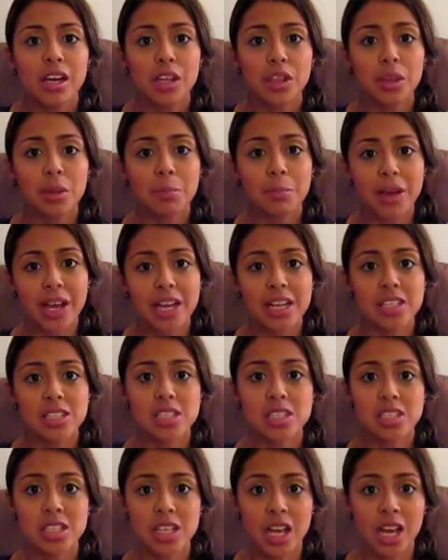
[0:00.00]
the
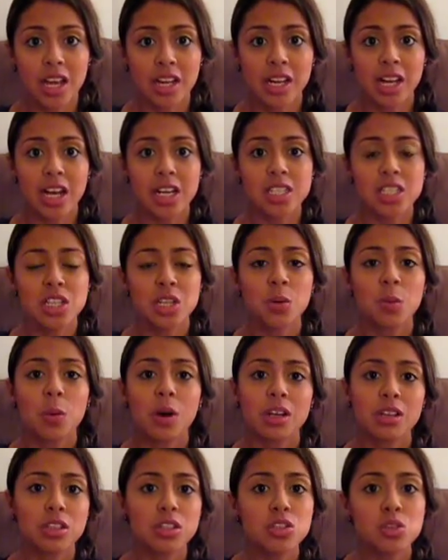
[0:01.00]
best and I didn't
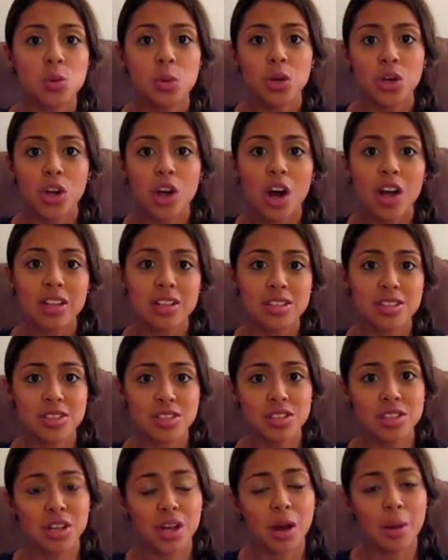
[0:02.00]
want the
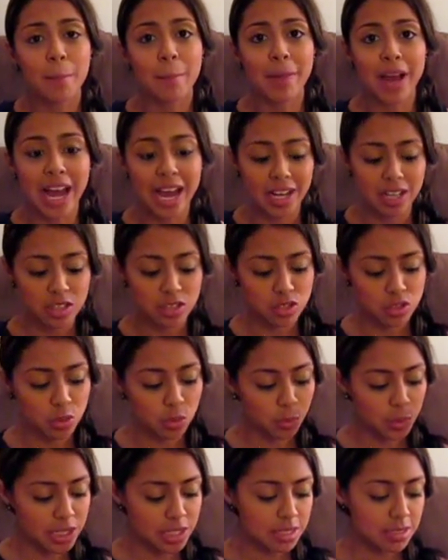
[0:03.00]
torticollis to come back so
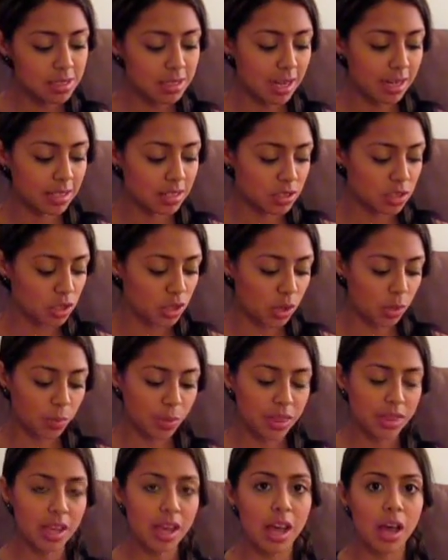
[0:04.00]
we decided to go
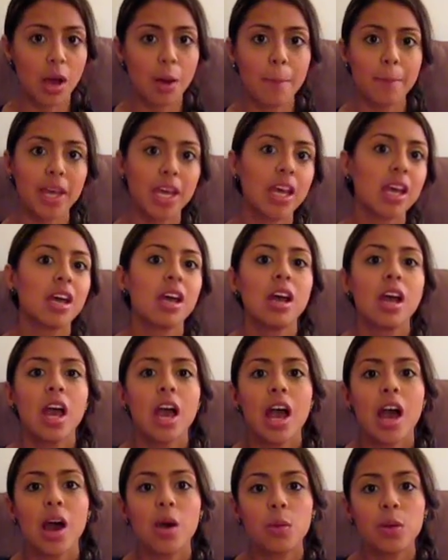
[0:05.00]
with the helmet.
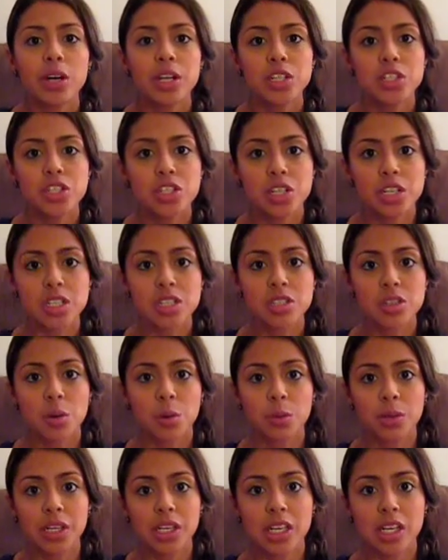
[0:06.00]
Our insurance
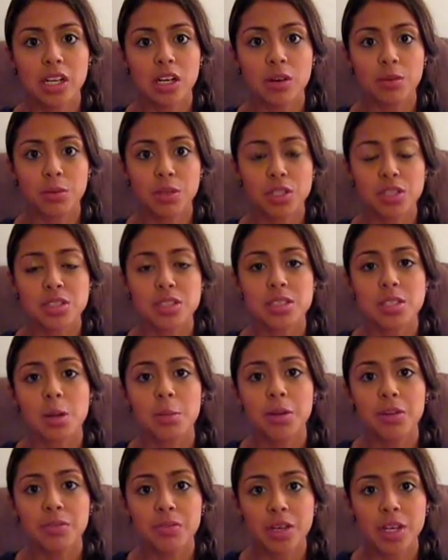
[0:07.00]
only covered
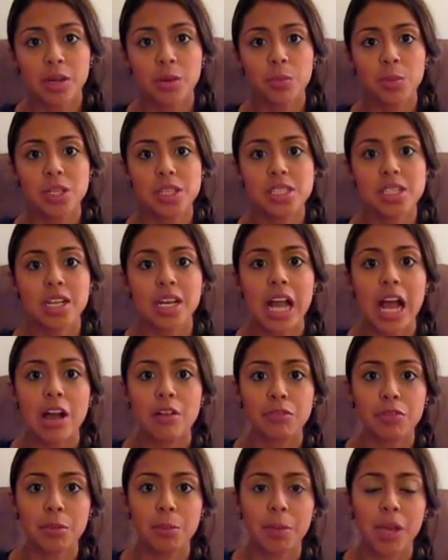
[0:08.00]
some of it. We did
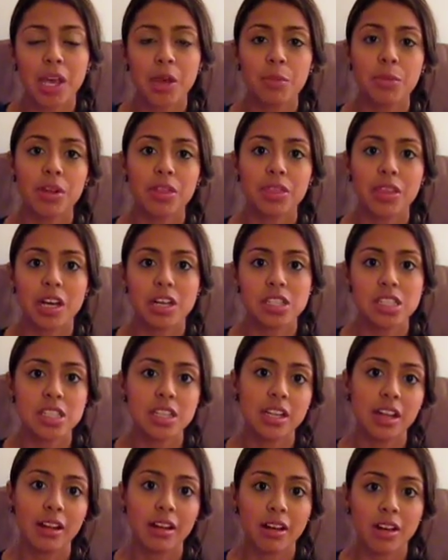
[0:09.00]
have to pay
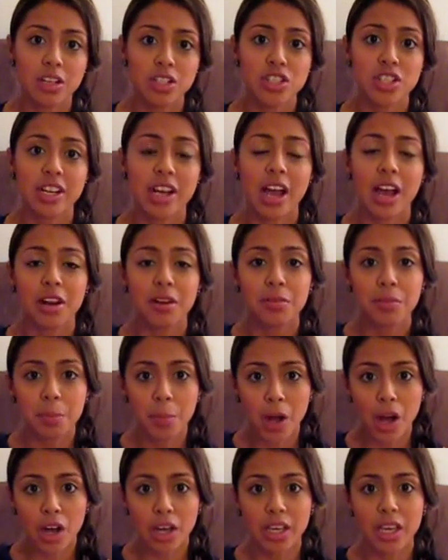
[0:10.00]
1800 out of
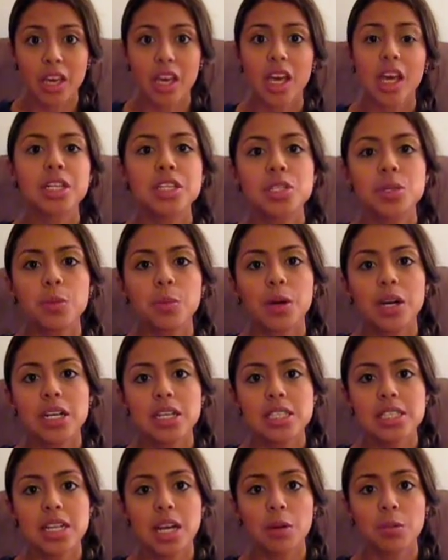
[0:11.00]
pocket. But to
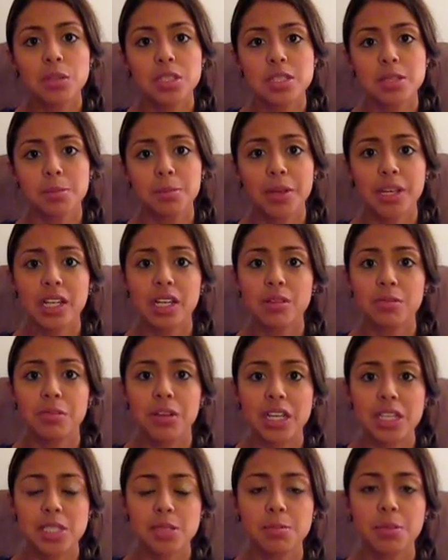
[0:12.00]
us that was a big
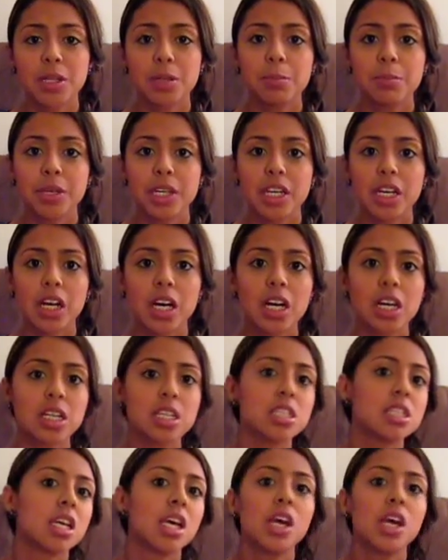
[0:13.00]
investment
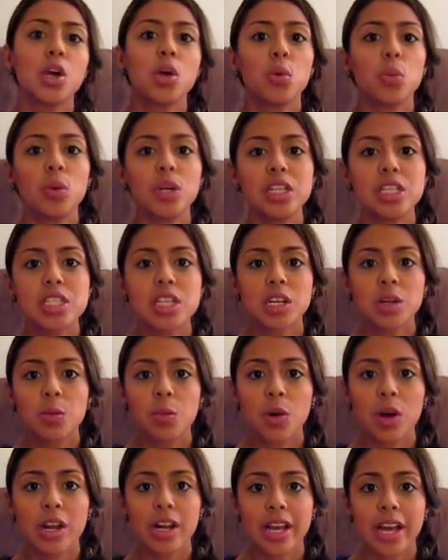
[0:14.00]
because we didn't
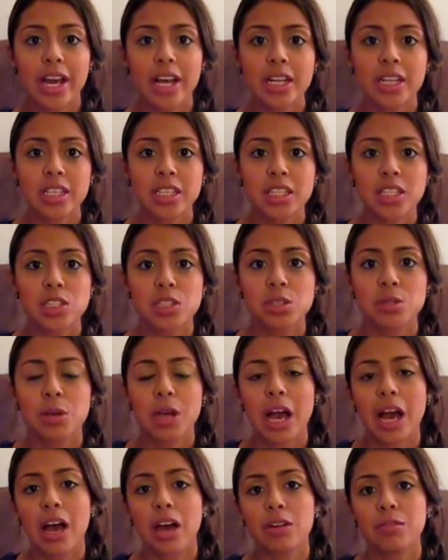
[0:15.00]
want Annalee to
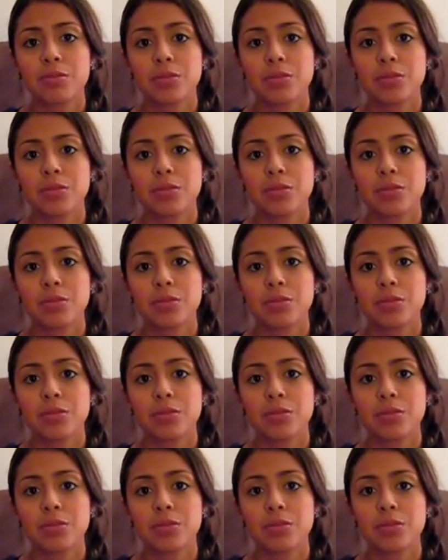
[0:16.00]
have